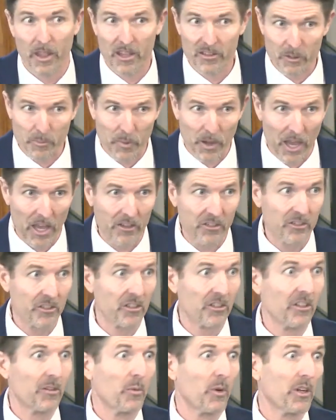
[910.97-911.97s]
As a
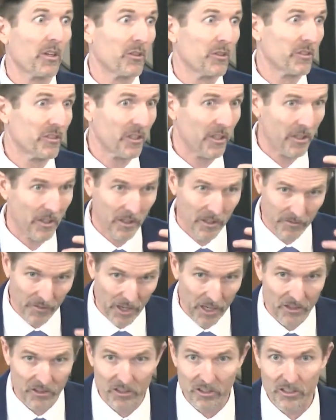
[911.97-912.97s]
pastor and one who is an
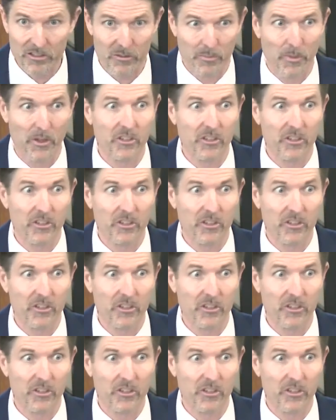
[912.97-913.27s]
evangelist,